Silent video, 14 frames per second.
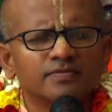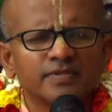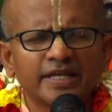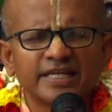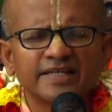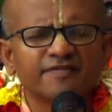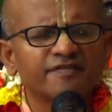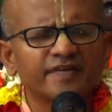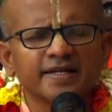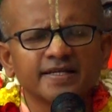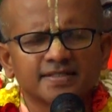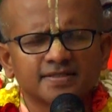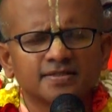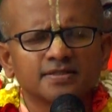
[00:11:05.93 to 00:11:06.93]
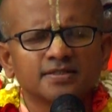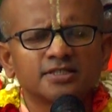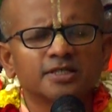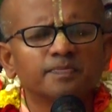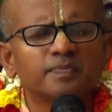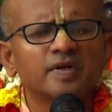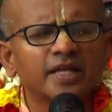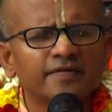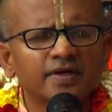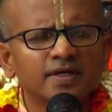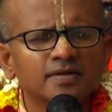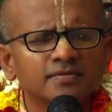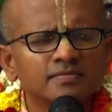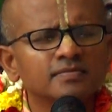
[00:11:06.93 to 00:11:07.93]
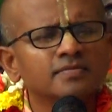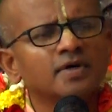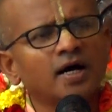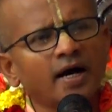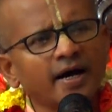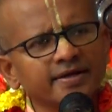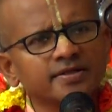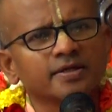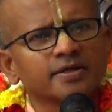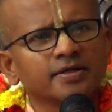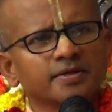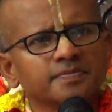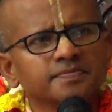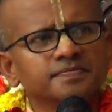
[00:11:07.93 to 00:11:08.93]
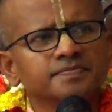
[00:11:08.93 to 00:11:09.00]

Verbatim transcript: in a phrase, simple living, high thinking.